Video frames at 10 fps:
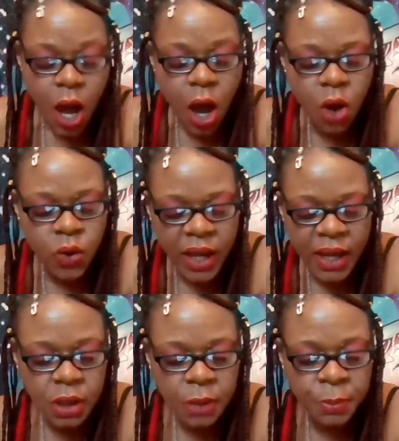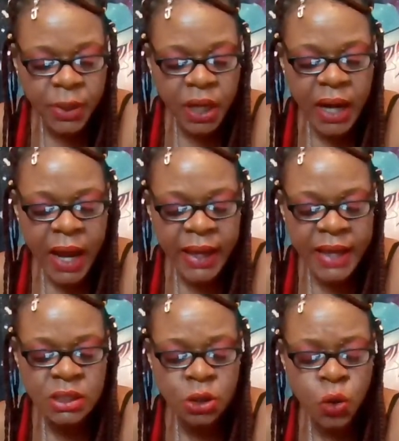Okay, but I
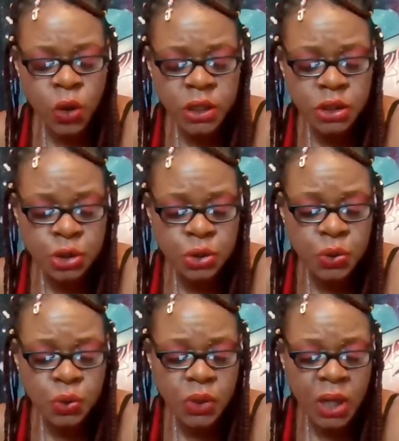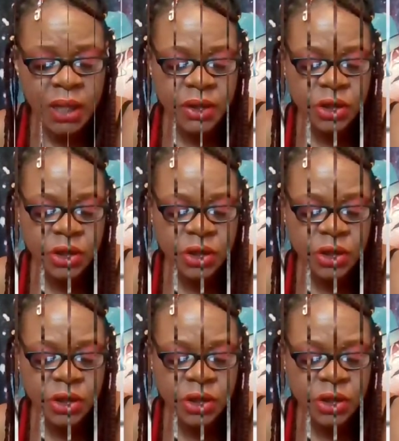guess according to the